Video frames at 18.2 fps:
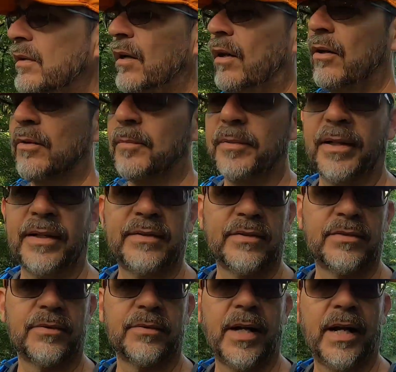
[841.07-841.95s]
all the
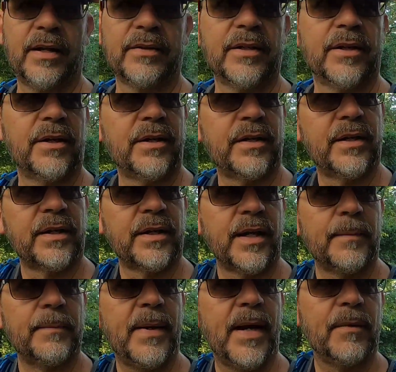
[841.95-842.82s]
places around here, you know, you
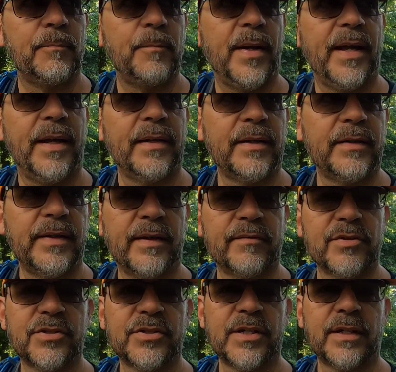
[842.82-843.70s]
got Mount Penn and
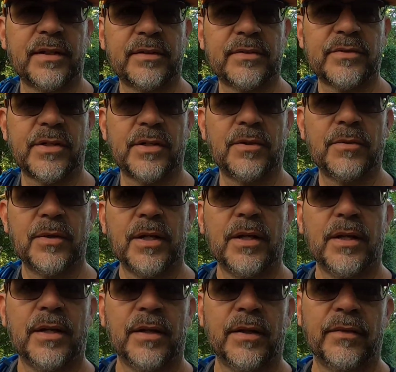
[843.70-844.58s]
Neversink. So
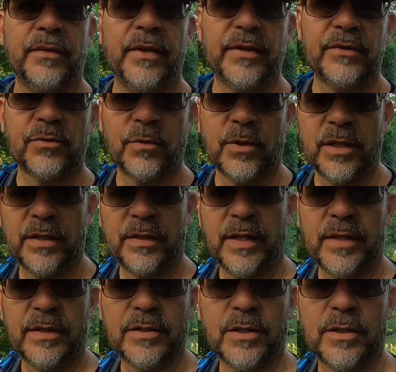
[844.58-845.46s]
this
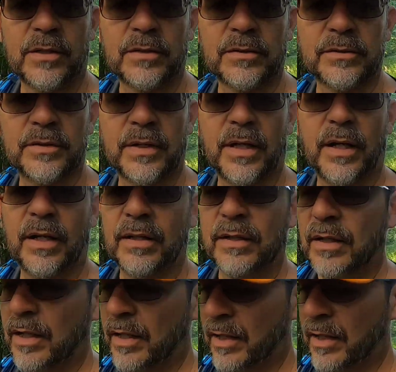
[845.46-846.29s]
one they called the